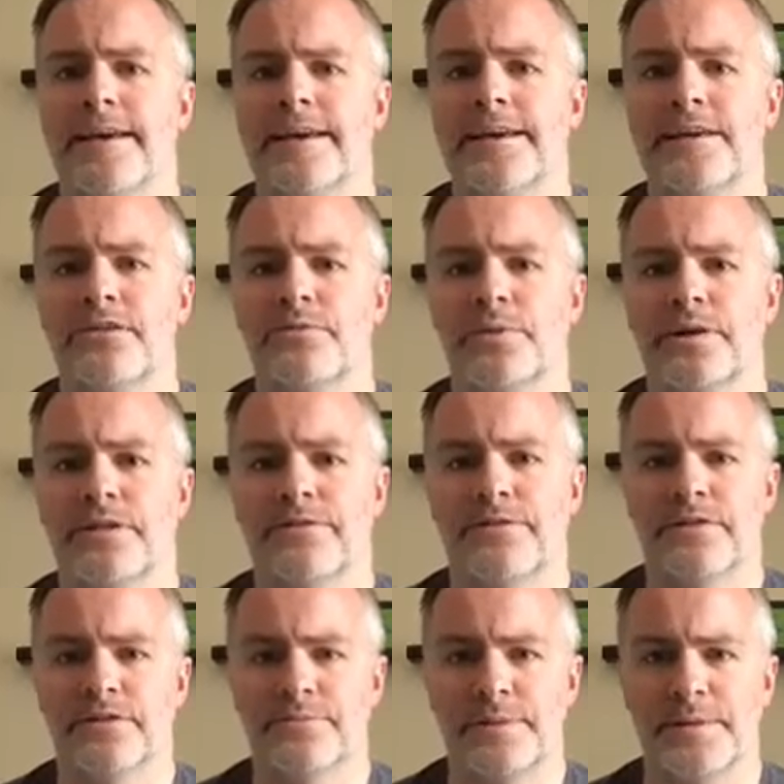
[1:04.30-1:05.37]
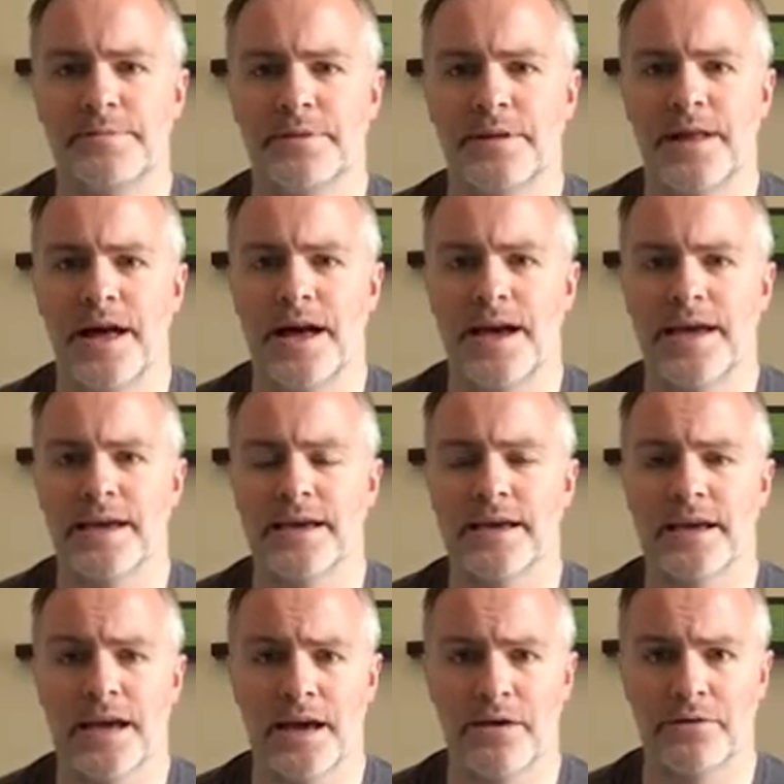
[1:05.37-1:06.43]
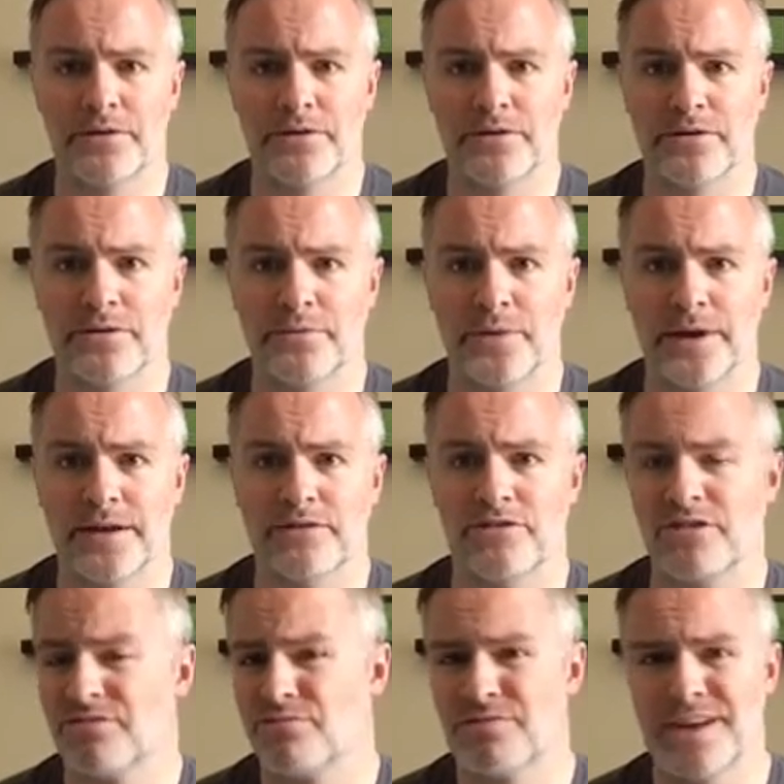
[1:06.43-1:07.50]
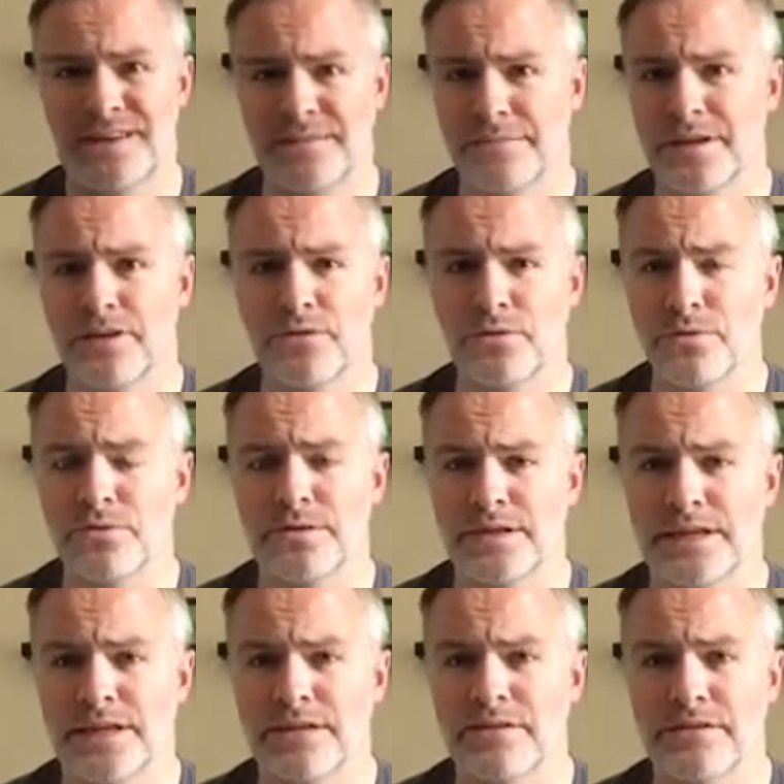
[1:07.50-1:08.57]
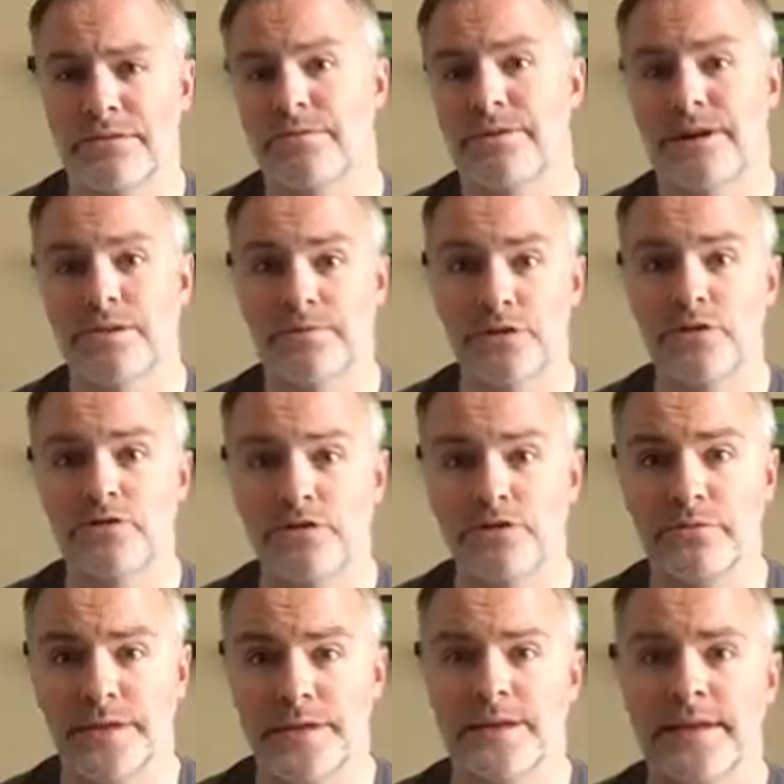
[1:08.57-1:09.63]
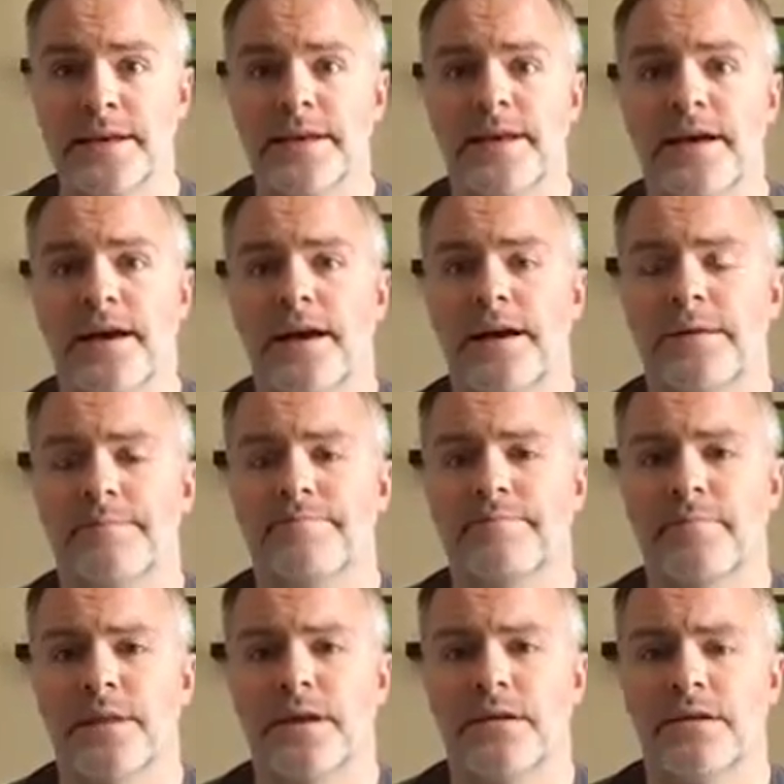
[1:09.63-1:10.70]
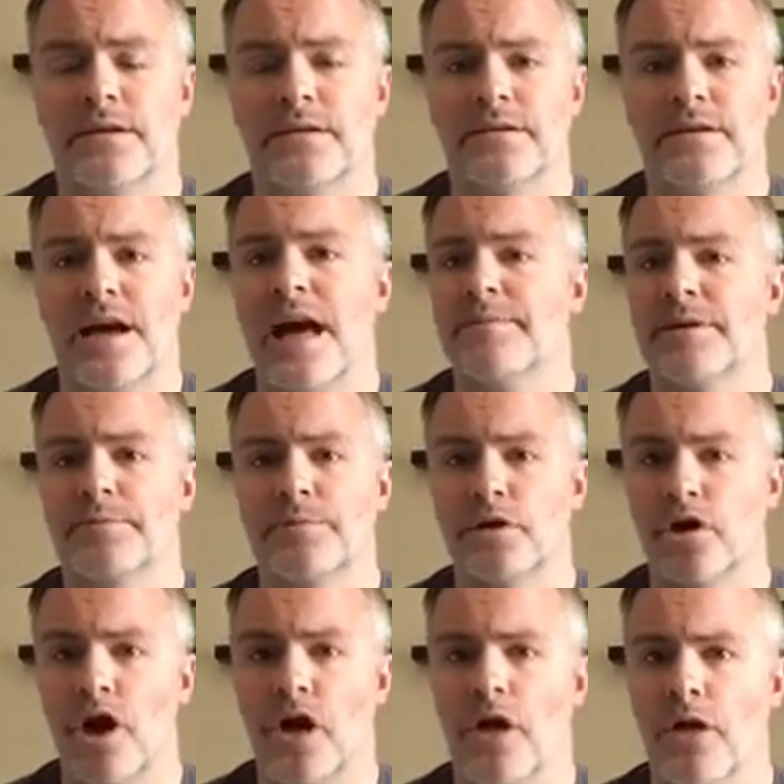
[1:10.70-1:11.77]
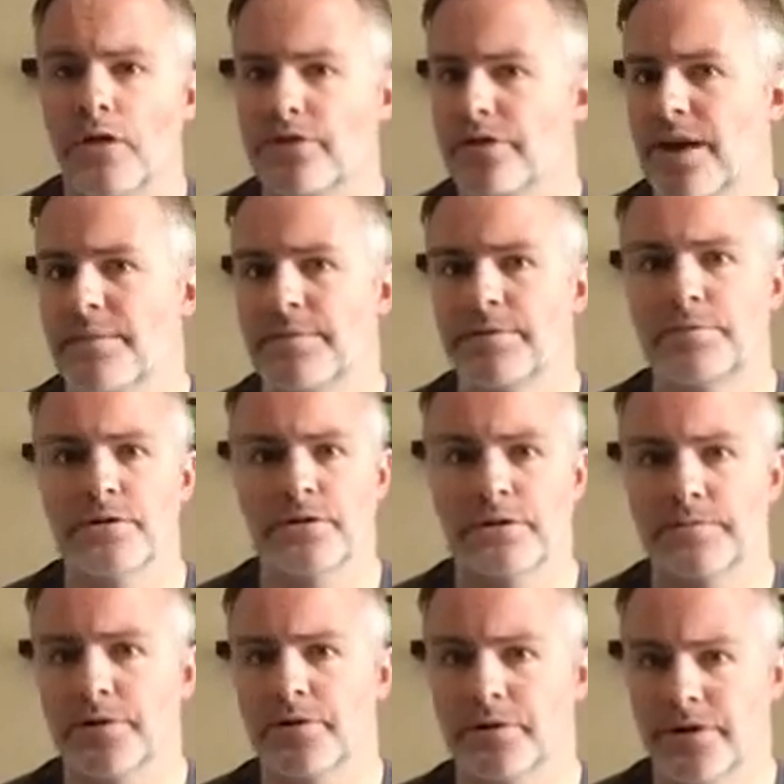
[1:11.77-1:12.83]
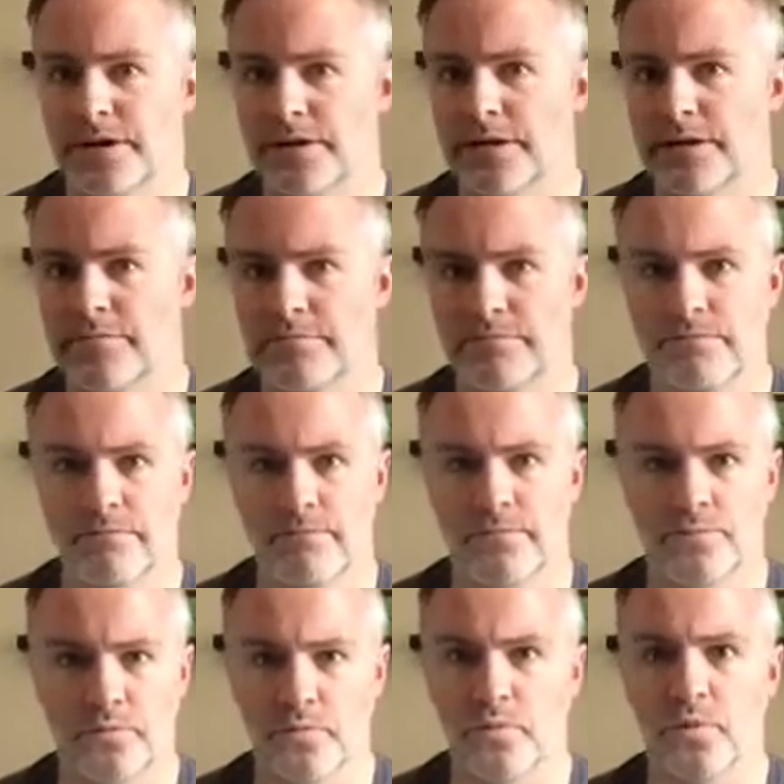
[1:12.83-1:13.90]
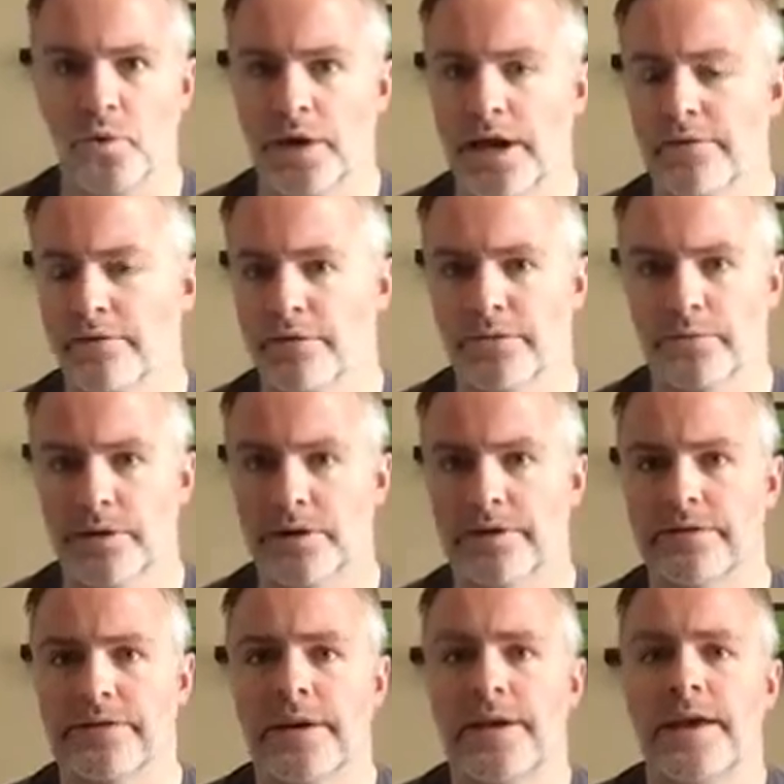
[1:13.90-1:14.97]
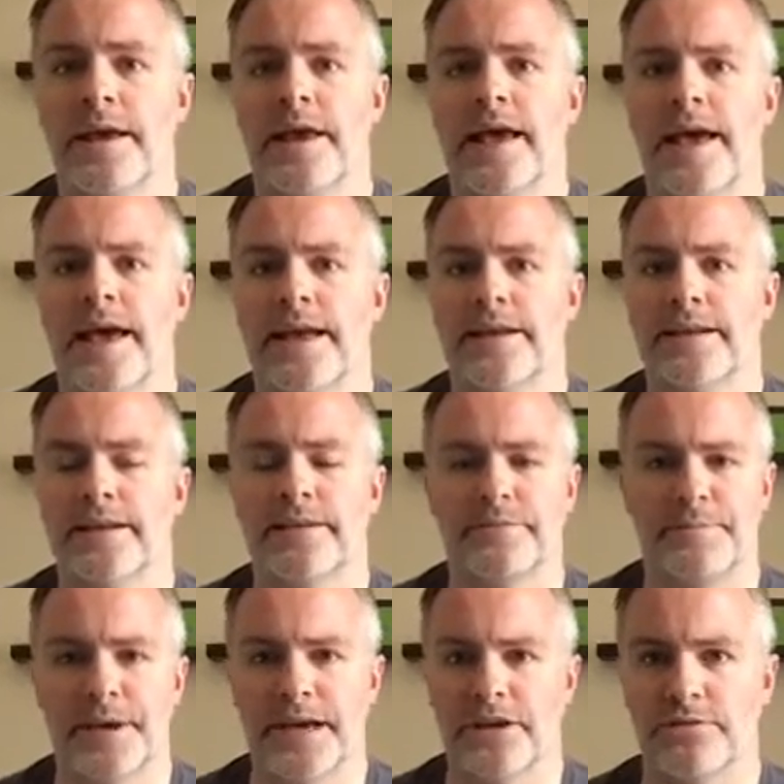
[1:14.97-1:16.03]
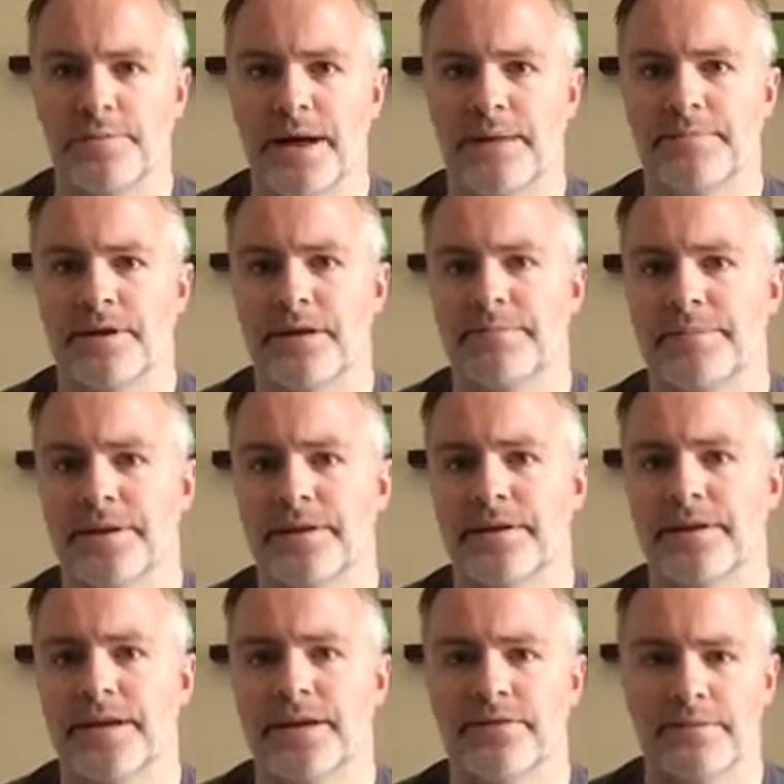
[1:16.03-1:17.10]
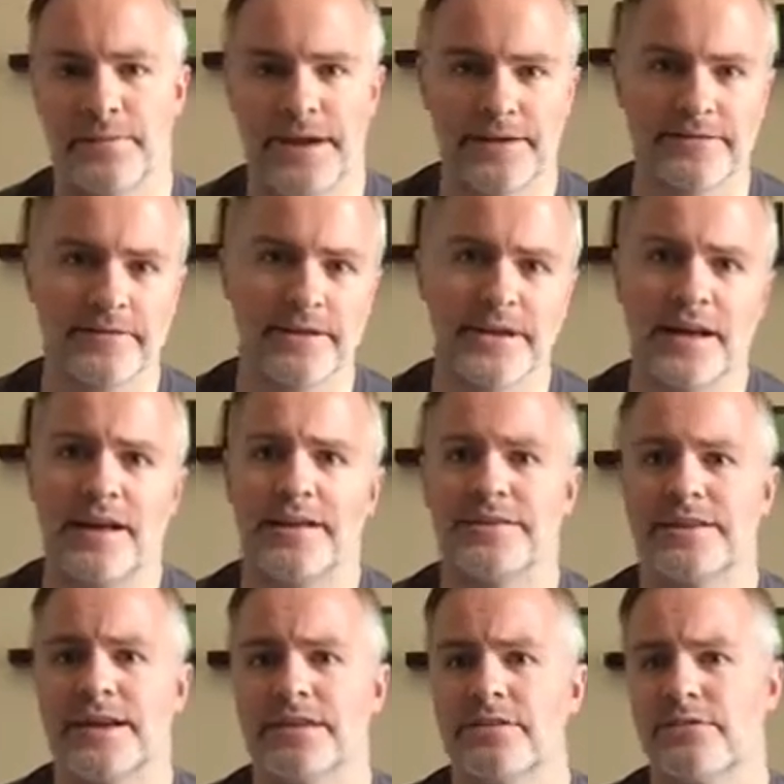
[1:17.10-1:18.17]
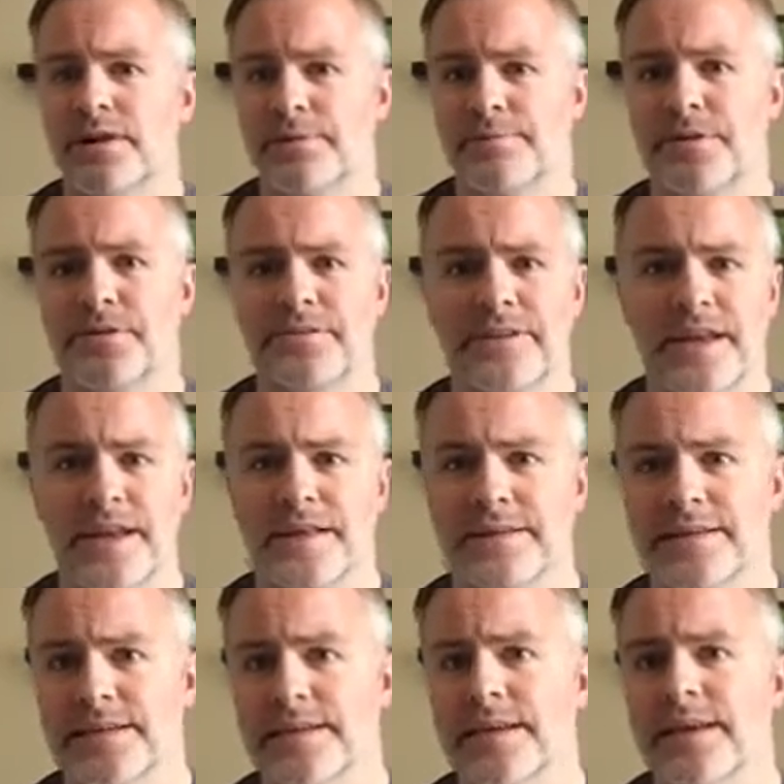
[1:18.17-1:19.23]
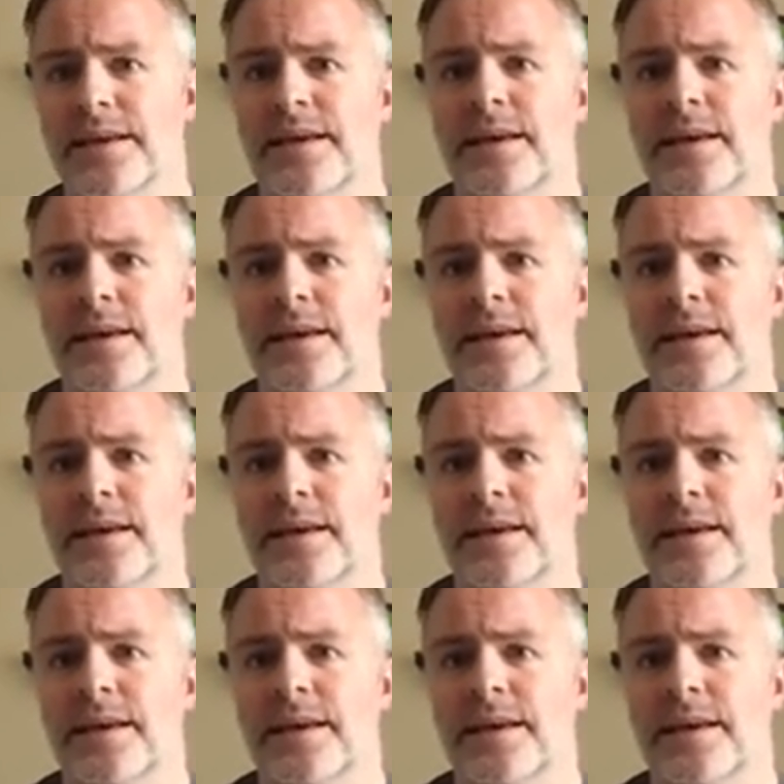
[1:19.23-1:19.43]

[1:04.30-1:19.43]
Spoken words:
He is one of the first people I encountered when just randomly Googling or random YouTubing comic book hauls, comic book community, whatever it was, and his page popped up, and he has some excellent content, great personality,